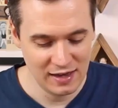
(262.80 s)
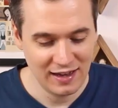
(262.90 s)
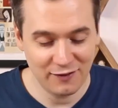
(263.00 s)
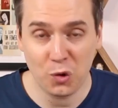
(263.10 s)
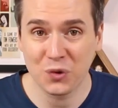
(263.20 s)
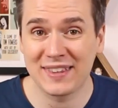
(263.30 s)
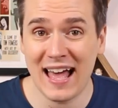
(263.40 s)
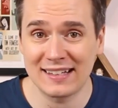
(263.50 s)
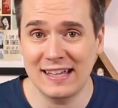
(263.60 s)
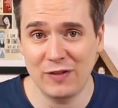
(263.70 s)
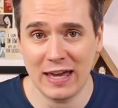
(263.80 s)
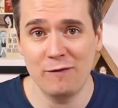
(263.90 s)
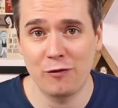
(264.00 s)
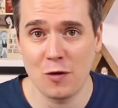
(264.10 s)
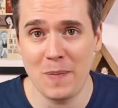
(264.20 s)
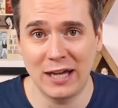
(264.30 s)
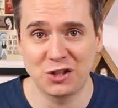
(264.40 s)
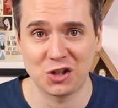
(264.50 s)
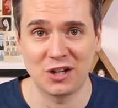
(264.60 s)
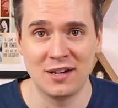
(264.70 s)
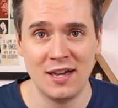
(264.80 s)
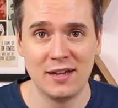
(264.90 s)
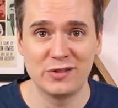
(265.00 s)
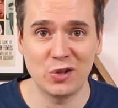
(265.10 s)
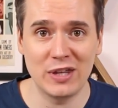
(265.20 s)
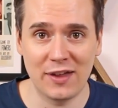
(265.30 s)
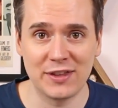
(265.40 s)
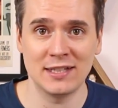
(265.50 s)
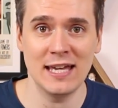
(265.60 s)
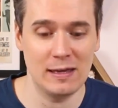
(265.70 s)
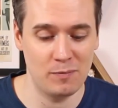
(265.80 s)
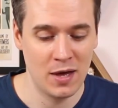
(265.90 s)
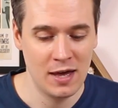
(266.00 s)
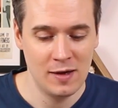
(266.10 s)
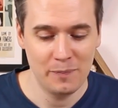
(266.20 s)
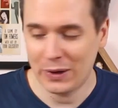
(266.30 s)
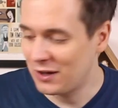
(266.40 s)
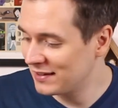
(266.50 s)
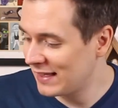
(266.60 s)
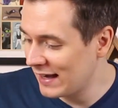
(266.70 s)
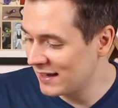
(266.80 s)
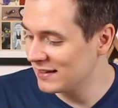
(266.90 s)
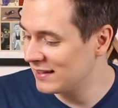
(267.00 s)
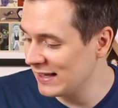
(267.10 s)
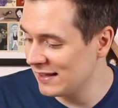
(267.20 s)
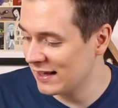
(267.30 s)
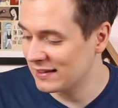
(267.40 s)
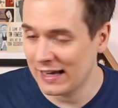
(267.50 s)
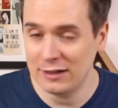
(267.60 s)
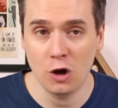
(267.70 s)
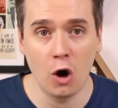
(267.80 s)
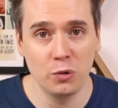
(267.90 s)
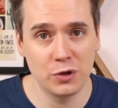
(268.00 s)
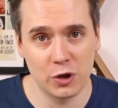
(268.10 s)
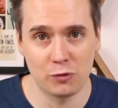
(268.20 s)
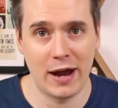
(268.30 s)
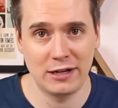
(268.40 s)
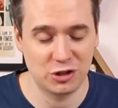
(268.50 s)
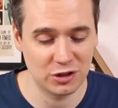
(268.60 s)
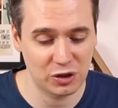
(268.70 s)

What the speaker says: Of course, that's giving information to the other team because they can see this. They know that the range is